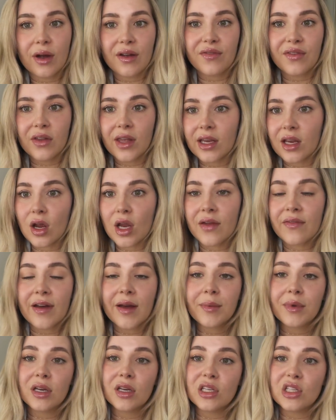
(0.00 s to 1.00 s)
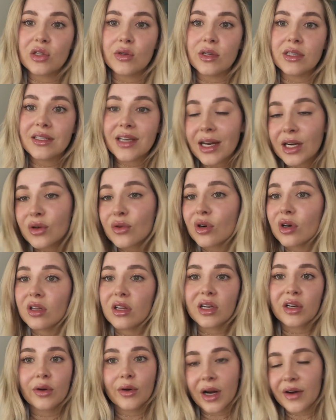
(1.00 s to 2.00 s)
I feel like if I'm gonna do a dead girl
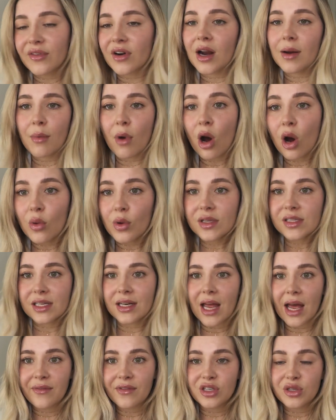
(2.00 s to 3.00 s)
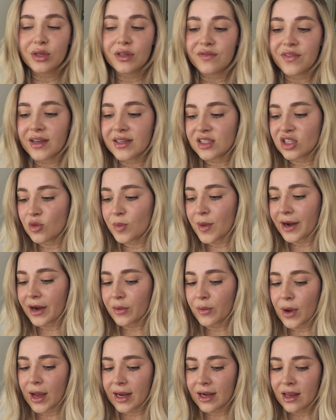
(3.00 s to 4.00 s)
look or whatever, I'm always gonna have a dewy face no
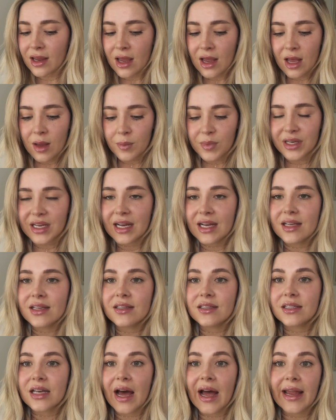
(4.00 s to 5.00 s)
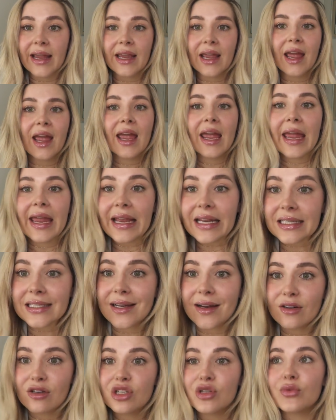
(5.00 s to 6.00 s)
matter what because I
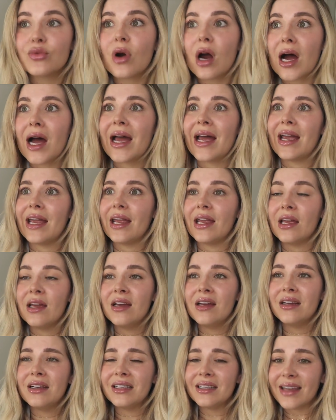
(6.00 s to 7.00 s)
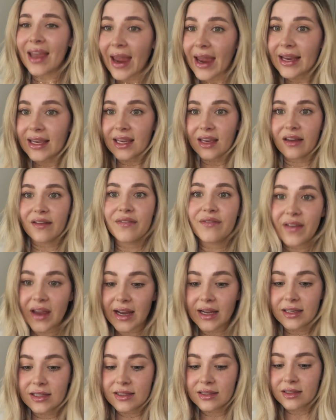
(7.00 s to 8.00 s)
hate a dry, cakey
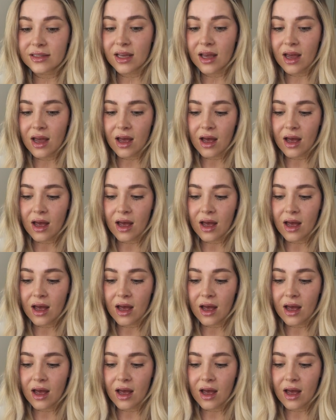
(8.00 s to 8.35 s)
face.